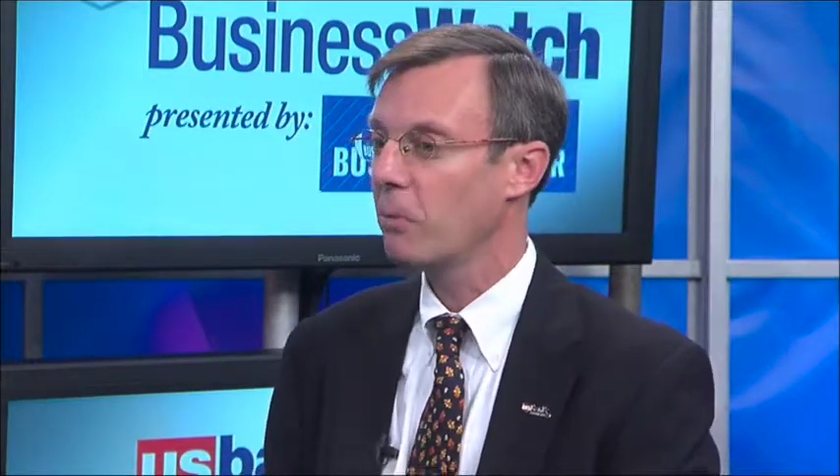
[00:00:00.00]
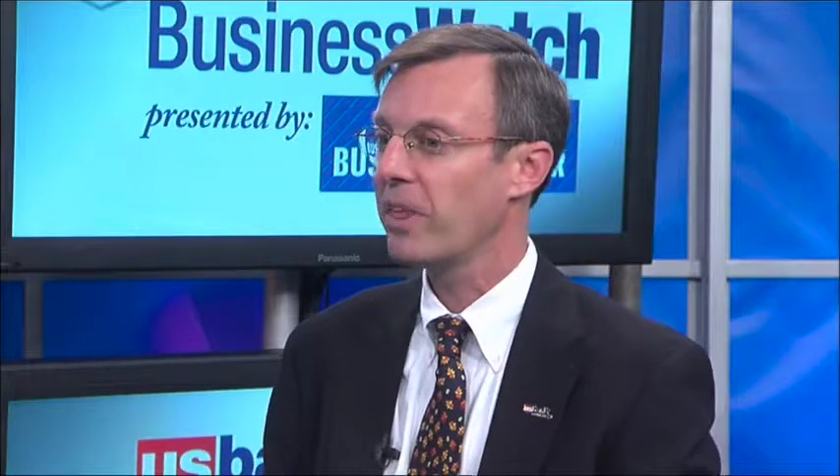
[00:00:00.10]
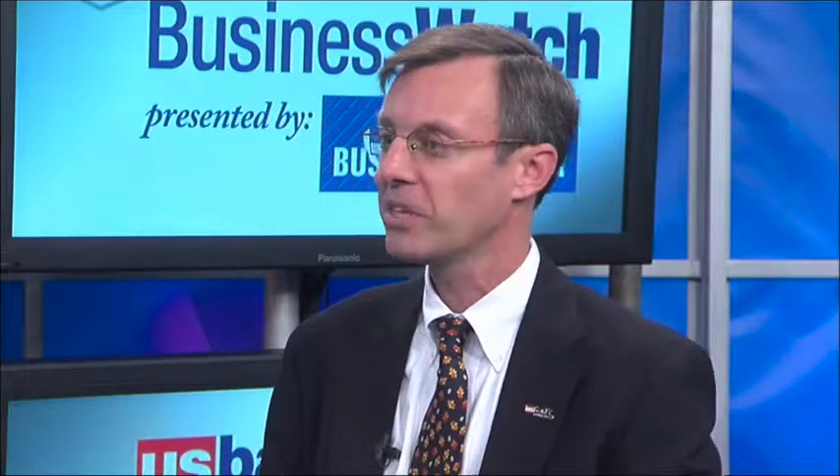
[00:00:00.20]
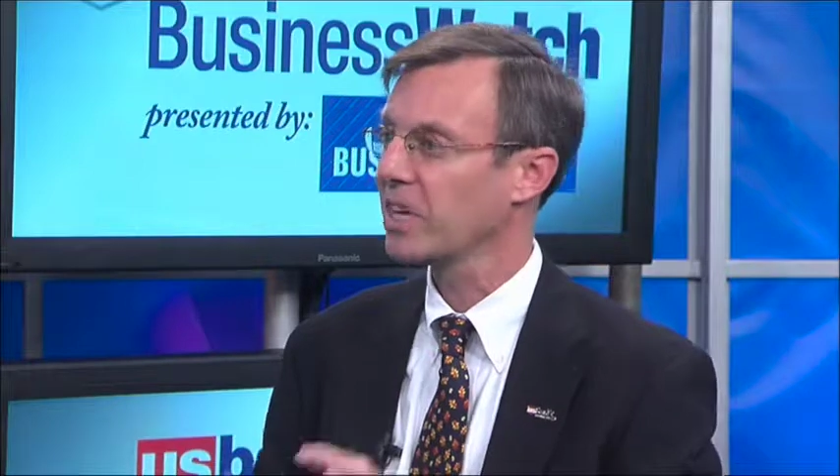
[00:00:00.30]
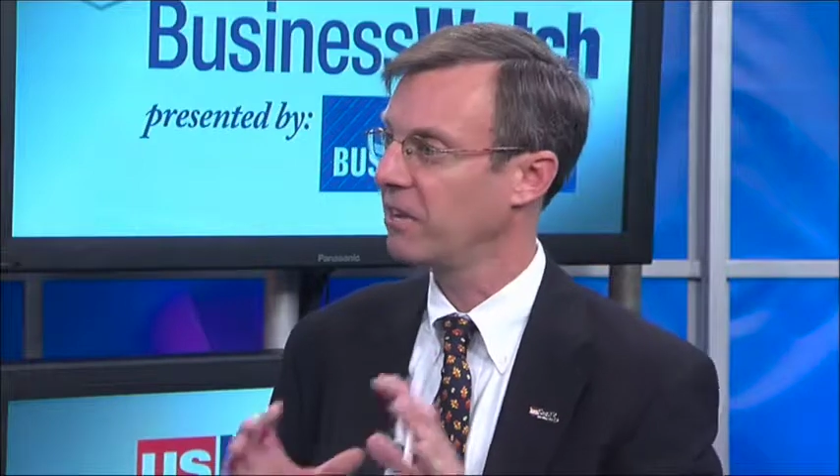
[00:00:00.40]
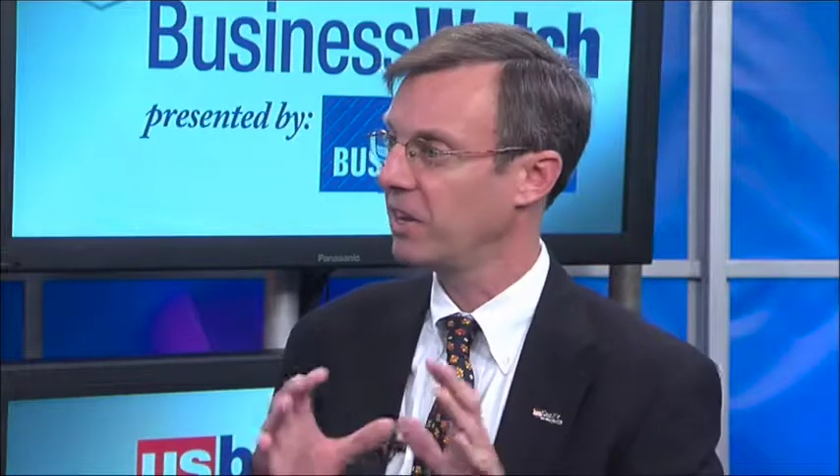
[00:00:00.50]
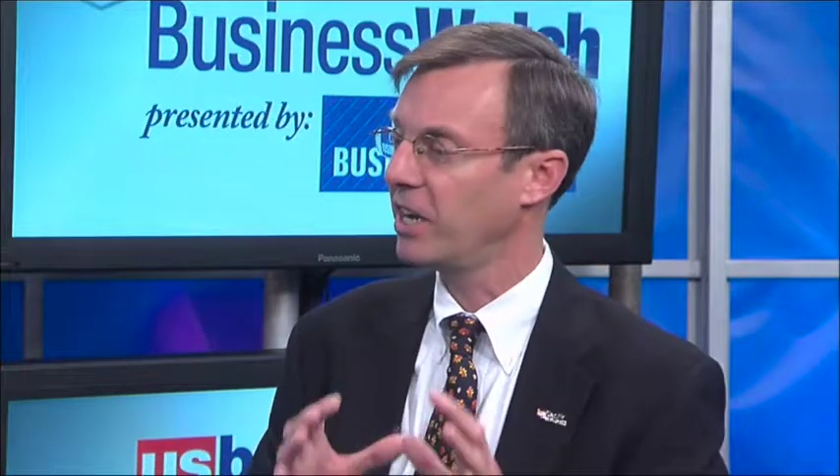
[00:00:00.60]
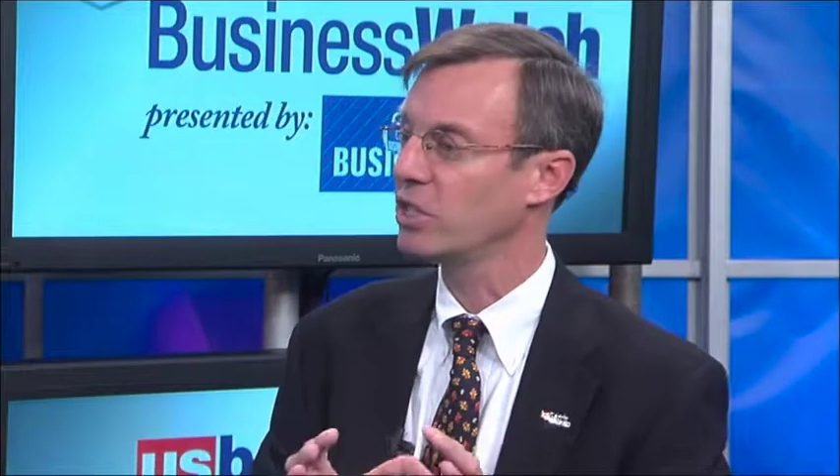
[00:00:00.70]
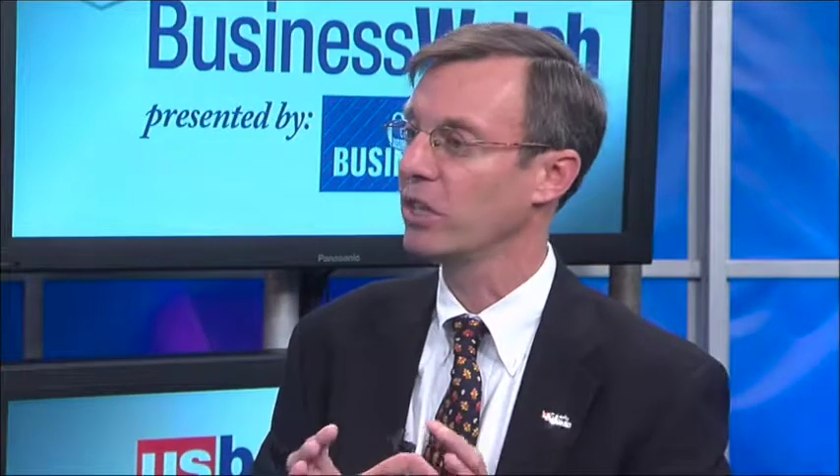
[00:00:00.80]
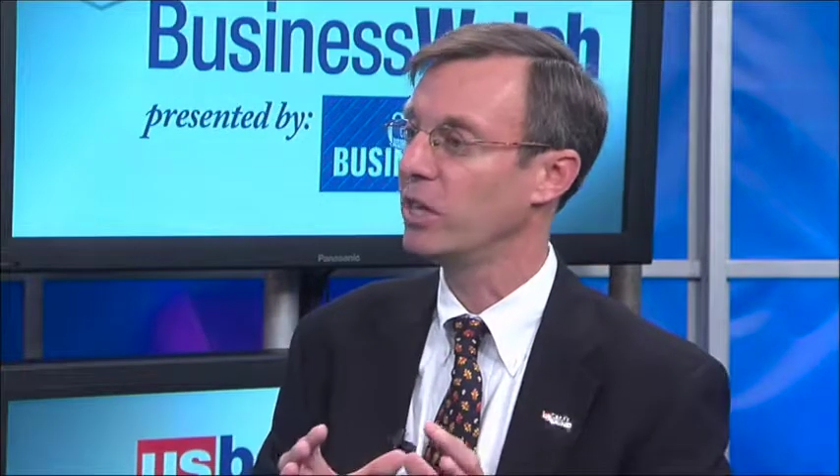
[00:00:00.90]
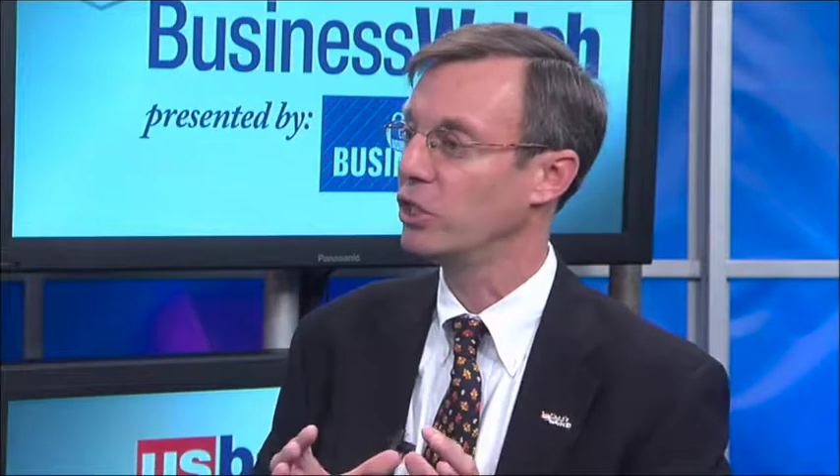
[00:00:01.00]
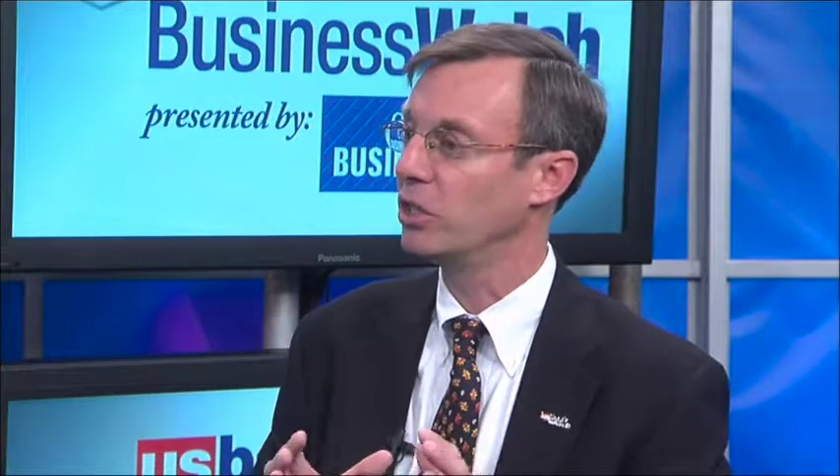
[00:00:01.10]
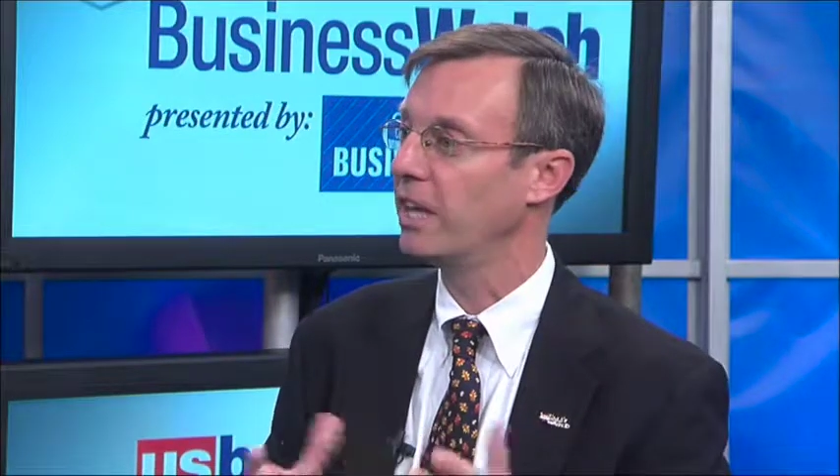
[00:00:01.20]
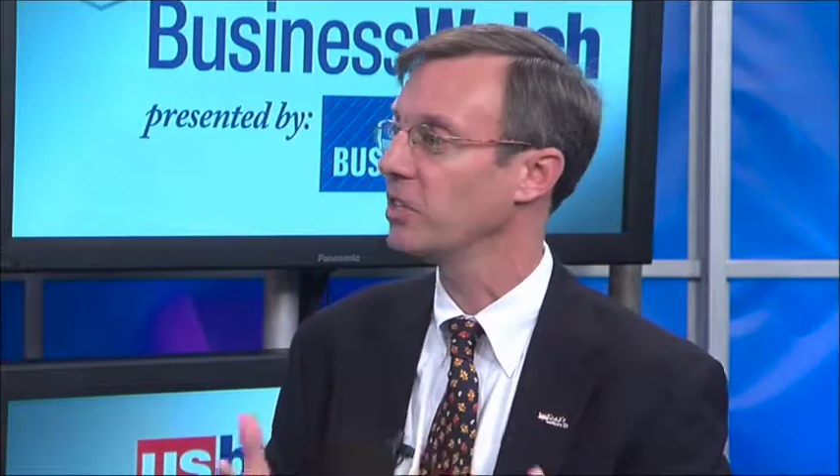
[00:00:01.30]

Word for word: but that's kind of in isolation.